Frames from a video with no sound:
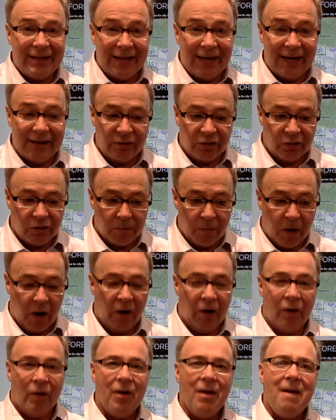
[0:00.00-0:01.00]
tonight into
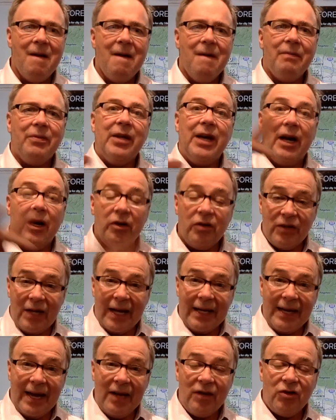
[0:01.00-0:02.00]
tomorrow, the air
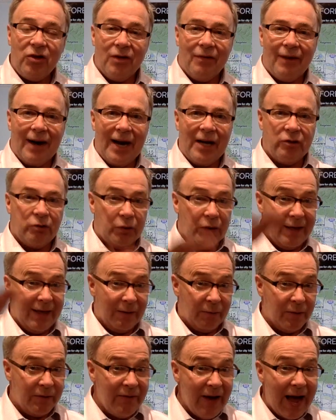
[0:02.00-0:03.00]
stagnation advisory
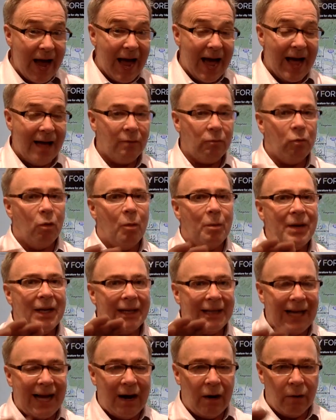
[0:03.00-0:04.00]
that we've had will be
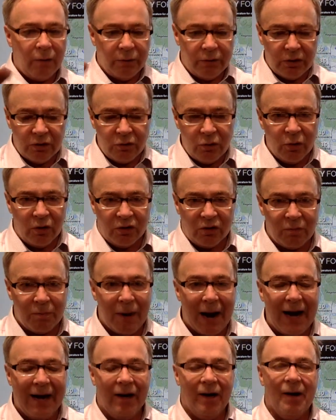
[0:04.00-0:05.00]
allowed to
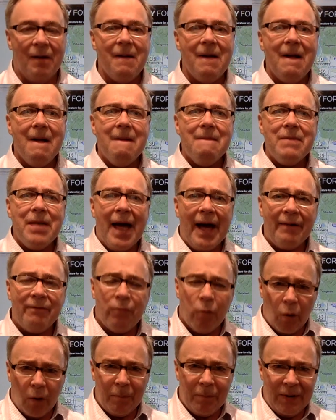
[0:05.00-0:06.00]
expire at
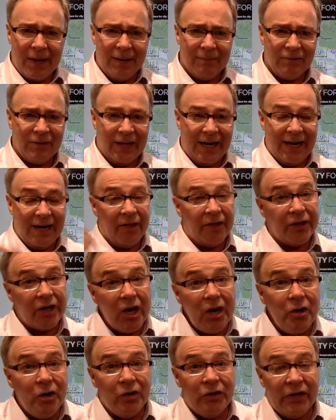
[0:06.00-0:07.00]
4 p.m. today. Now, the
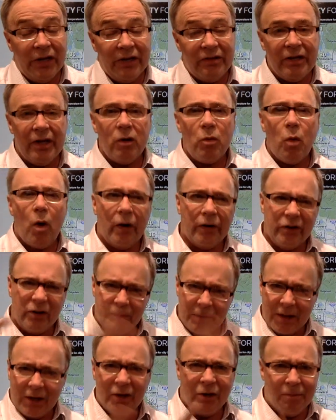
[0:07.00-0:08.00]
good news is air quality has
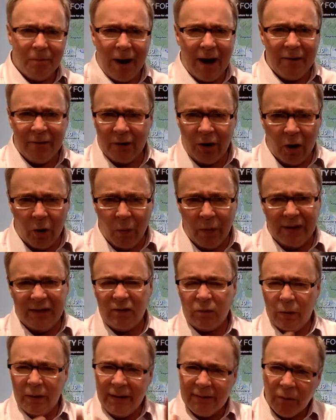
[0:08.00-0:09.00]
been good to moderate all week,
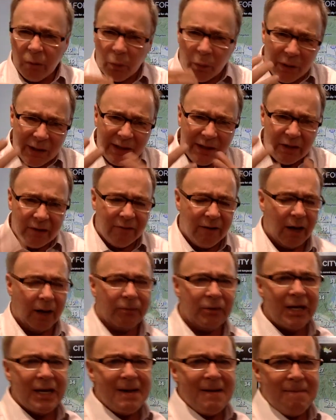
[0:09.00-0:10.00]
so we never really
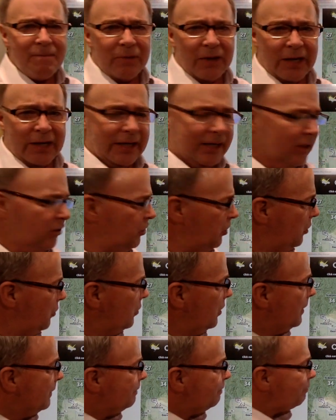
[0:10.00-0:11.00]
developed any
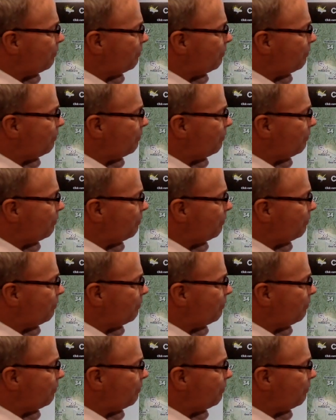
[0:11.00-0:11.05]
issues.